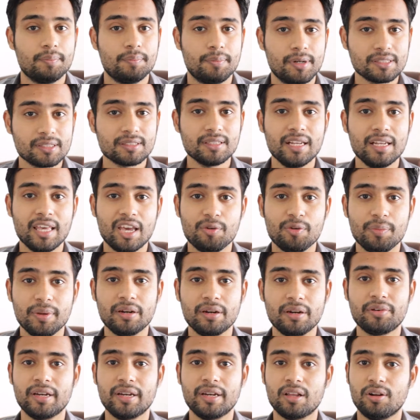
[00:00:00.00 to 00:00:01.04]
Personally, I've
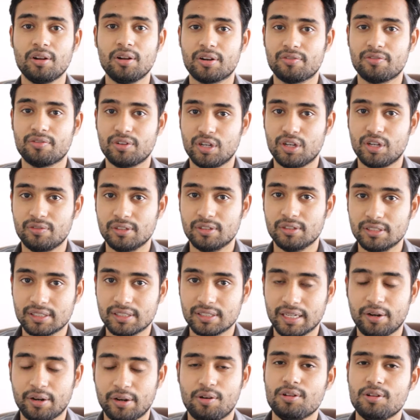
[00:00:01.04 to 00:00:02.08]
been reading a lot of
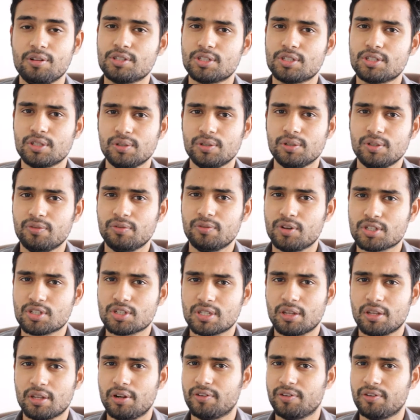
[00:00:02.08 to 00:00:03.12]
novels and also
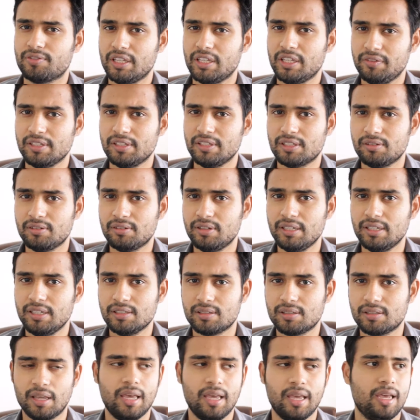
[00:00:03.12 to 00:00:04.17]
watching a lot of TV
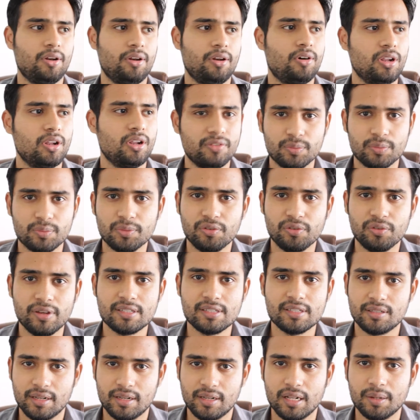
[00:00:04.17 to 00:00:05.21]
series and Hollywood
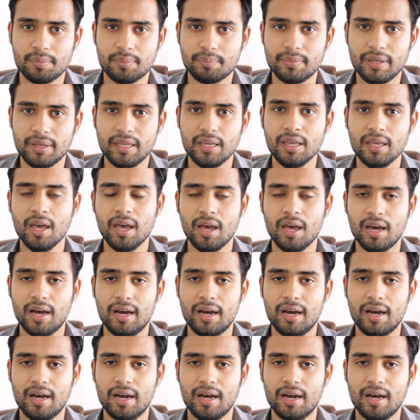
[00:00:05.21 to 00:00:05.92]
movies that help me